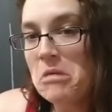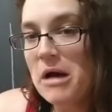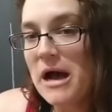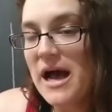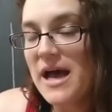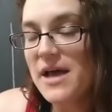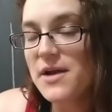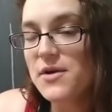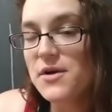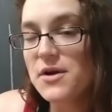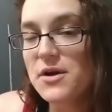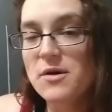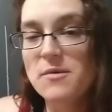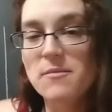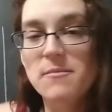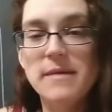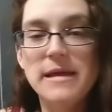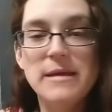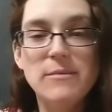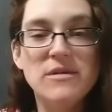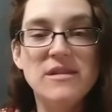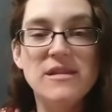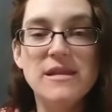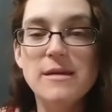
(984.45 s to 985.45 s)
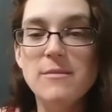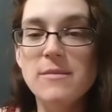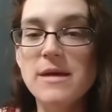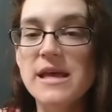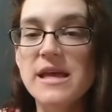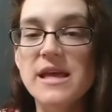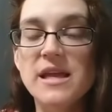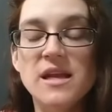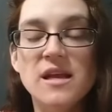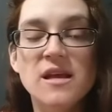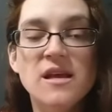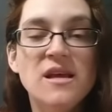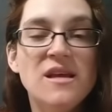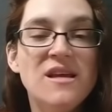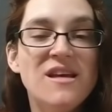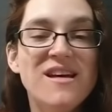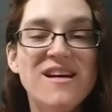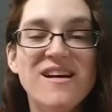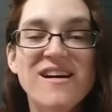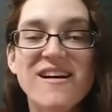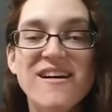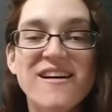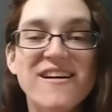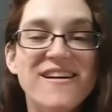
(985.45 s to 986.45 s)
I don't know, maybe they made
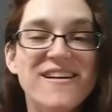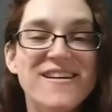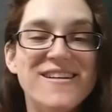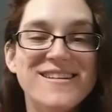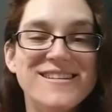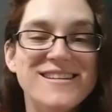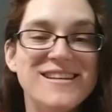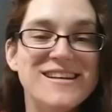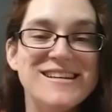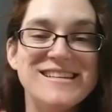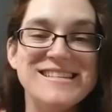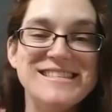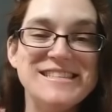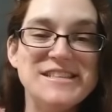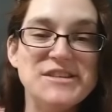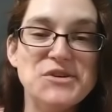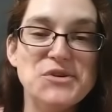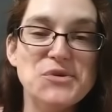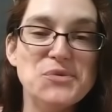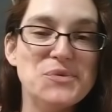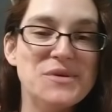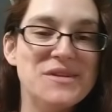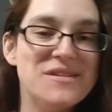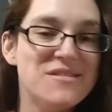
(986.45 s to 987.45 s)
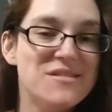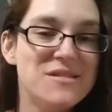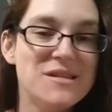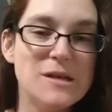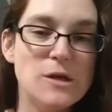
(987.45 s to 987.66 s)
a deal with